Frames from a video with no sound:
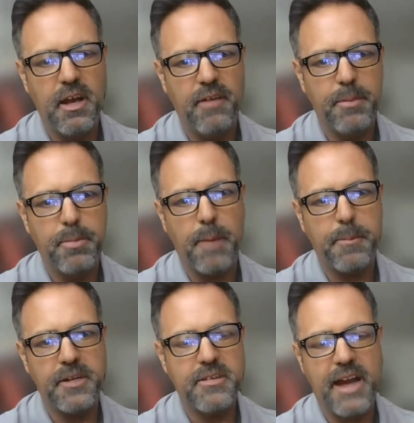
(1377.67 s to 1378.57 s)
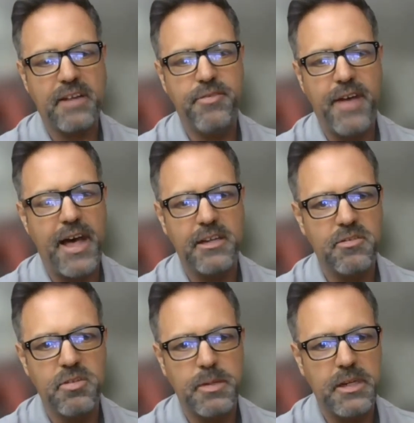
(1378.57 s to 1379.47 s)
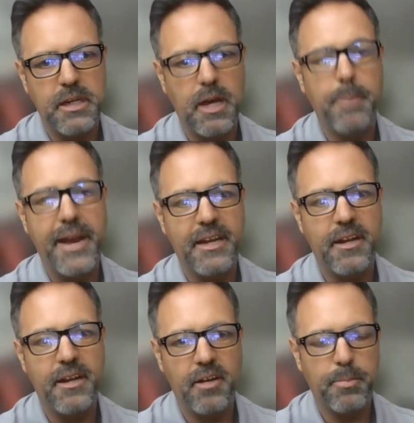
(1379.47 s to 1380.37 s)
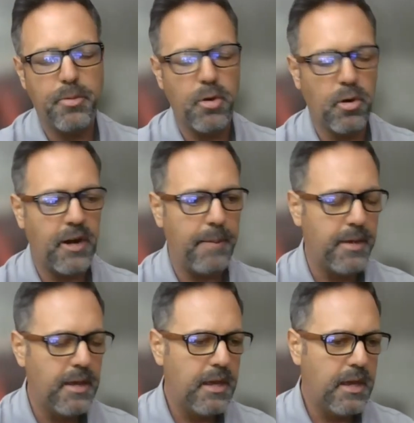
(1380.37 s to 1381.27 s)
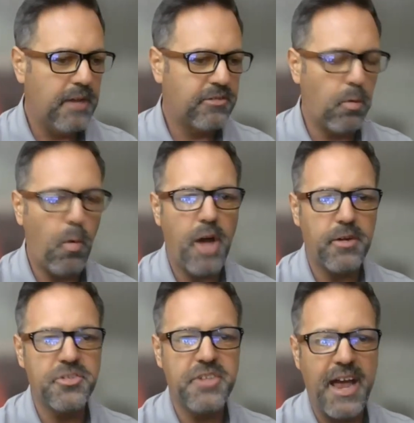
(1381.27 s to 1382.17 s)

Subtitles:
of the property tax value to be abated under the program. And so it waters